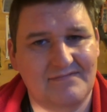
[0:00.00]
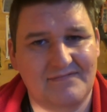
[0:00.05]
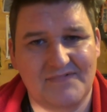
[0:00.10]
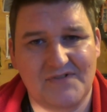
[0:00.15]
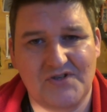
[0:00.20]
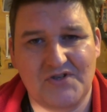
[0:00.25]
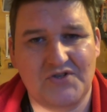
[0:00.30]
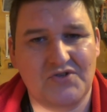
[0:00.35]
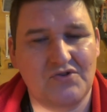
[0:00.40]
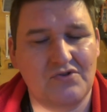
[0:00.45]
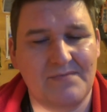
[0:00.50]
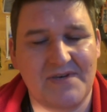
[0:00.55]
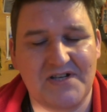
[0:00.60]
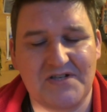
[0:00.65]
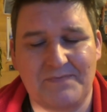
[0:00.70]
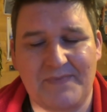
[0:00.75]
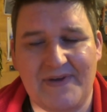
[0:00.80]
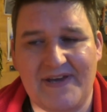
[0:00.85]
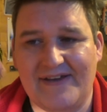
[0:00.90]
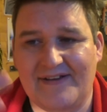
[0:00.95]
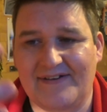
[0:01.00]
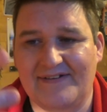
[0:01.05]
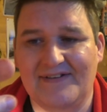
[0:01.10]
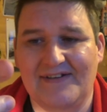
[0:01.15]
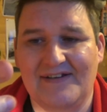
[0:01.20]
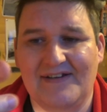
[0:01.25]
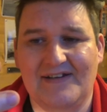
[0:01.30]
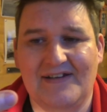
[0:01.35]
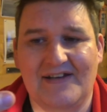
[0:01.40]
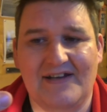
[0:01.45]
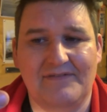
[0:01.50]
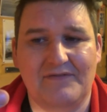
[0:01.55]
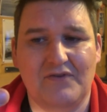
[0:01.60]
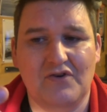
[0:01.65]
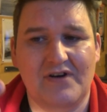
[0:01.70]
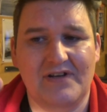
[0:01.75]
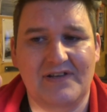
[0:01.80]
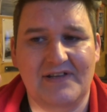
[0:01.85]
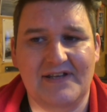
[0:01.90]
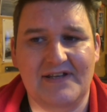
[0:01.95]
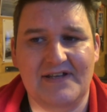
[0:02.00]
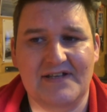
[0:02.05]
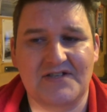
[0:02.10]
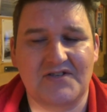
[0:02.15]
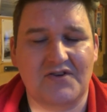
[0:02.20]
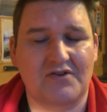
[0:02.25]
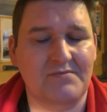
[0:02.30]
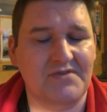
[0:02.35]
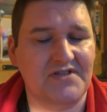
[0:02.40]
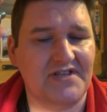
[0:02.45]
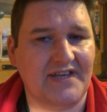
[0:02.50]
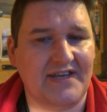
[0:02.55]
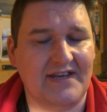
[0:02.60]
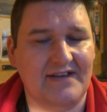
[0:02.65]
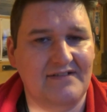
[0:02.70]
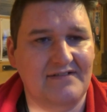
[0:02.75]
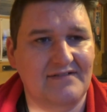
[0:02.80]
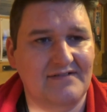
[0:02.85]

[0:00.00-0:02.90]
So much better. I've got like, it's almost like